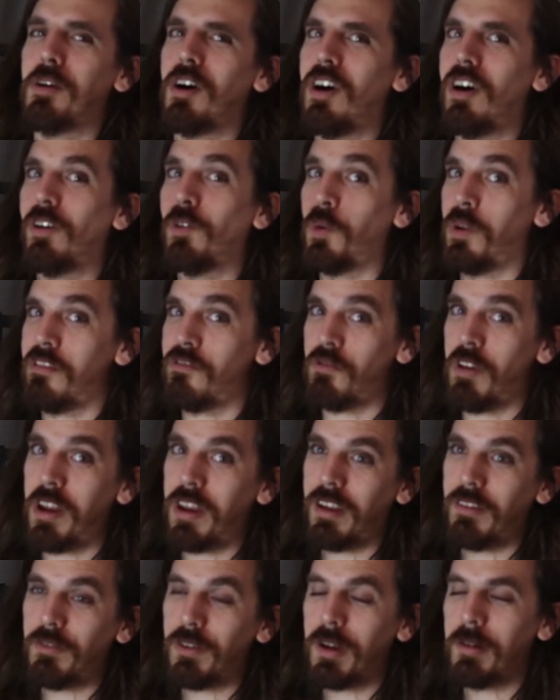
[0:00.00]
Paul was
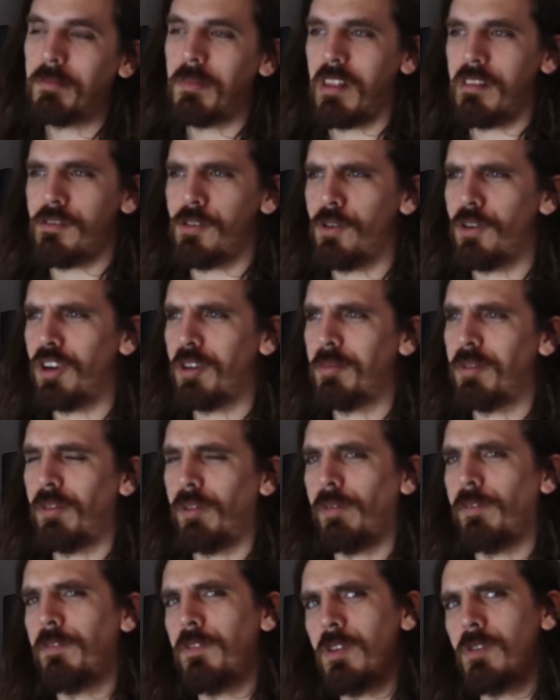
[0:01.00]
running from, this
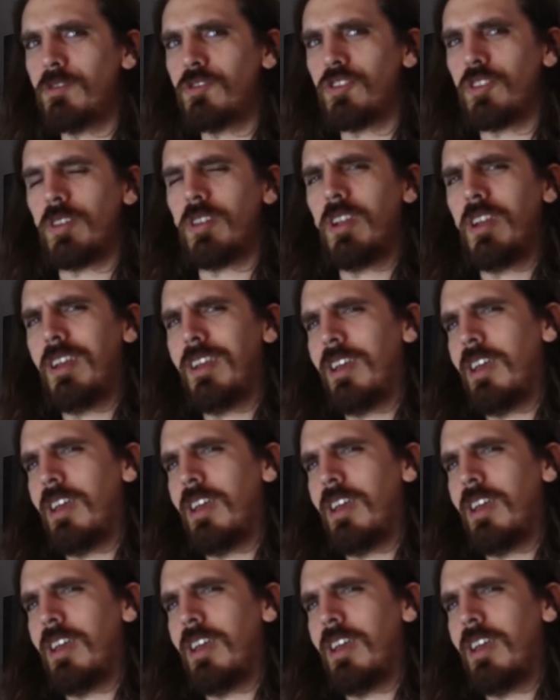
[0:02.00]
horrible future.